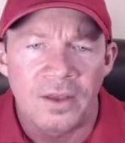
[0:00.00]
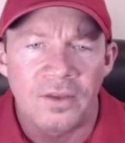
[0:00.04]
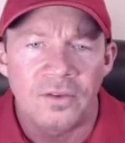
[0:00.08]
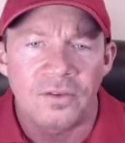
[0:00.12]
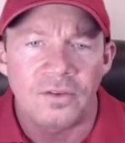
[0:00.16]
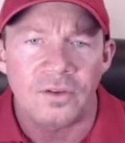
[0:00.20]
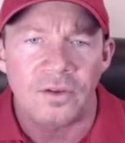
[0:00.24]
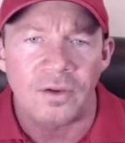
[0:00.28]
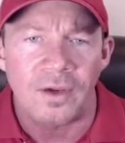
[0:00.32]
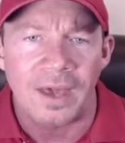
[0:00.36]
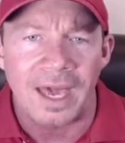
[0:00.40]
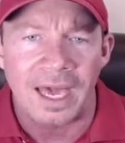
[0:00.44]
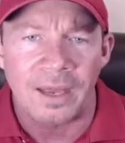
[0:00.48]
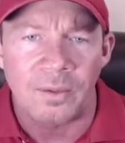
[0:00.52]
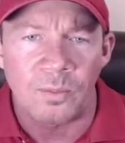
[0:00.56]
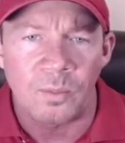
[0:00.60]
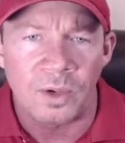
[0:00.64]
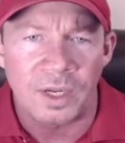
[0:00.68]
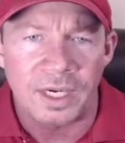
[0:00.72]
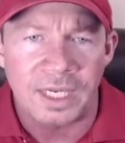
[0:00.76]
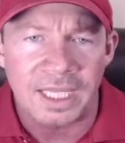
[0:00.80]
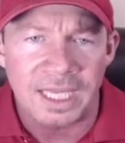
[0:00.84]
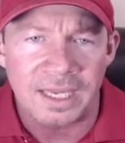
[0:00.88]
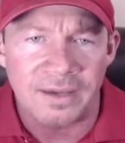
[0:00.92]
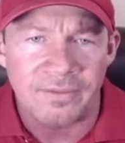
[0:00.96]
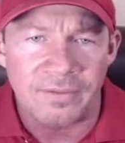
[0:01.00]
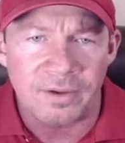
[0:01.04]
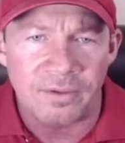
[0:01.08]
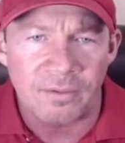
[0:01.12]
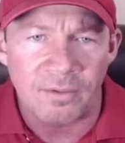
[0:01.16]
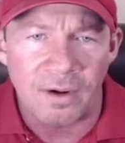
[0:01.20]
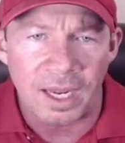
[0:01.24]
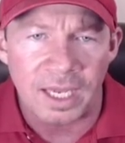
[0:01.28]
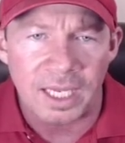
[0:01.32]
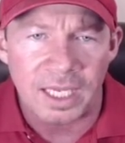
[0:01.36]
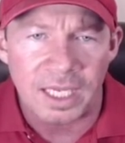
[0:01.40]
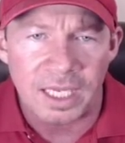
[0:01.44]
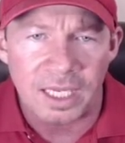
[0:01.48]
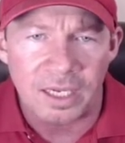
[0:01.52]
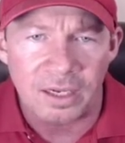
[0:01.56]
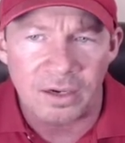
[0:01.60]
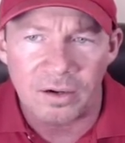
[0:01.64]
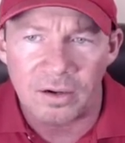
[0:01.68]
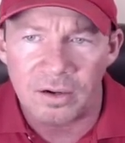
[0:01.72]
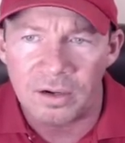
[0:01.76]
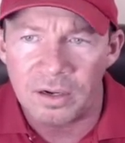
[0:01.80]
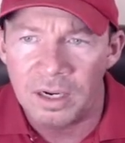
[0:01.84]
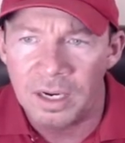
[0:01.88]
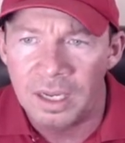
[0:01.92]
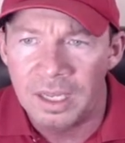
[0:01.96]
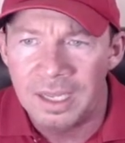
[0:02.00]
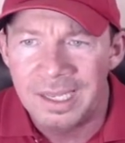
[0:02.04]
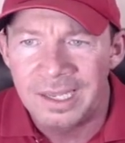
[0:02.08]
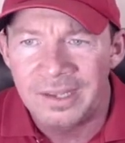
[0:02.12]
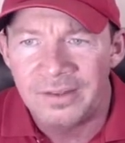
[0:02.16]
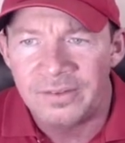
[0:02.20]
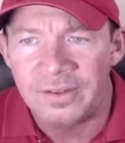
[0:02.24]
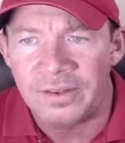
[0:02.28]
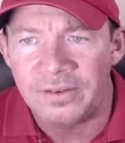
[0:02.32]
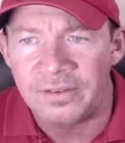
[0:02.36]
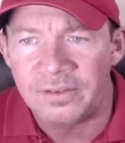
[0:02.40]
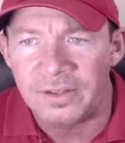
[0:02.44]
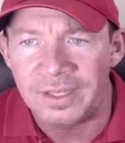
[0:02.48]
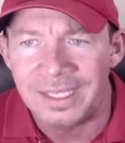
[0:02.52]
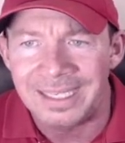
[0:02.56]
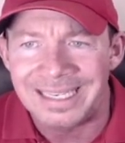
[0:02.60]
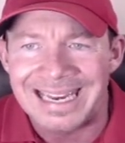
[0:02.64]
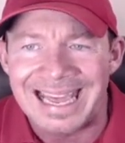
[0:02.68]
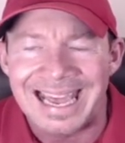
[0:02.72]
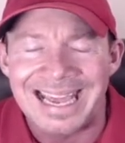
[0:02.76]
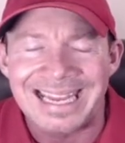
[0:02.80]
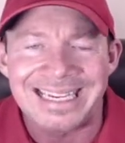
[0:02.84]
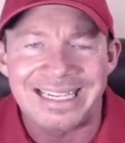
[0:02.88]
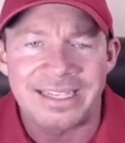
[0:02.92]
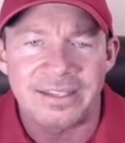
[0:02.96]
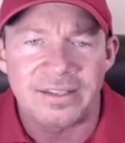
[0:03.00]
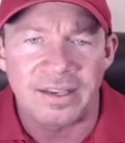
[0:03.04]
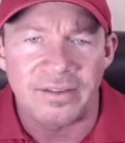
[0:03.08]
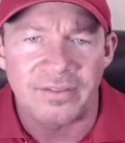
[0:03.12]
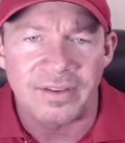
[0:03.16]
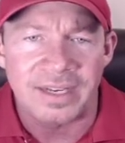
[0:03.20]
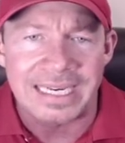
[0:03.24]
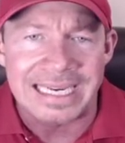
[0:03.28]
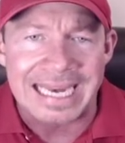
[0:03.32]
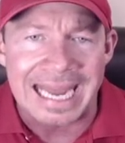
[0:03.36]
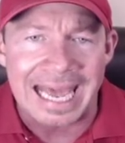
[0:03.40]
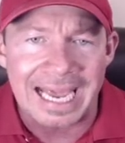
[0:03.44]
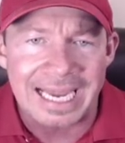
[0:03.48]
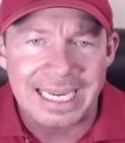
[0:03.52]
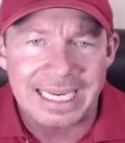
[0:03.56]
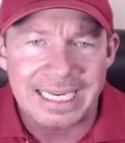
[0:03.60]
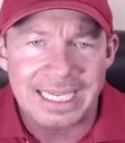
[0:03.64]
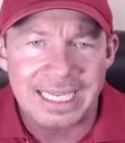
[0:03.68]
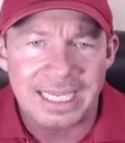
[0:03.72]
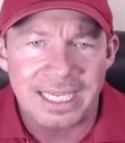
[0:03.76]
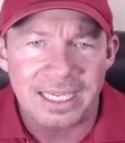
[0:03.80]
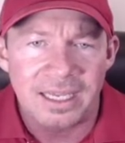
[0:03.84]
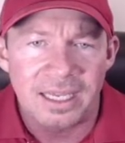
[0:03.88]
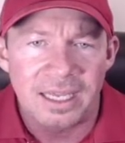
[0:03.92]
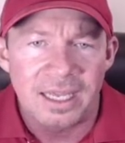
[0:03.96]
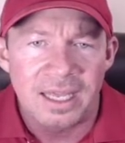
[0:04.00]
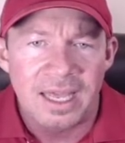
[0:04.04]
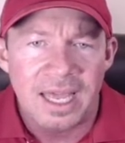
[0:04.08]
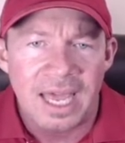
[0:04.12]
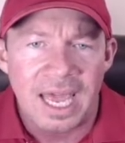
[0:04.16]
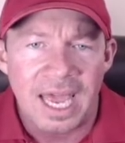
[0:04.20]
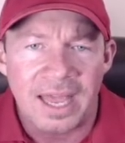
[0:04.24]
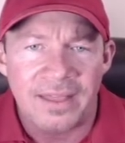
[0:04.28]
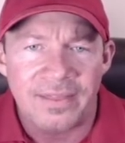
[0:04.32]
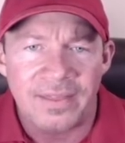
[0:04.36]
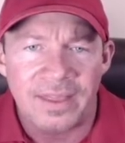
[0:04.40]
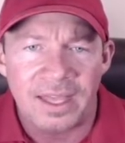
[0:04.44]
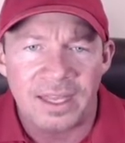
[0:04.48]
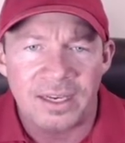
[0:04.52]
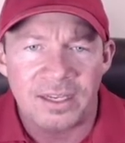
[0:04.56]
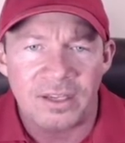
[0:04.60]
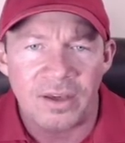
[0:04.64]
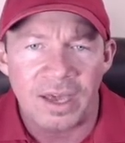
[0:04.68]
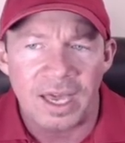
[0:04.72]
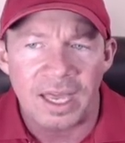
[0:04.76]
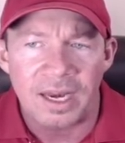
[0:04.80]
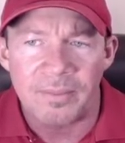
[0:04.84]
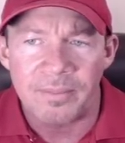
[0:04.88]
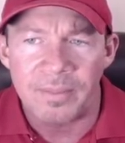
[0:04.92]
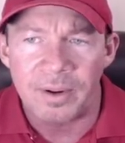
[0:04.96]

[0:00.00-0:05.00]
So you had one given right here, essentially ninety-seven ninety. And then you had a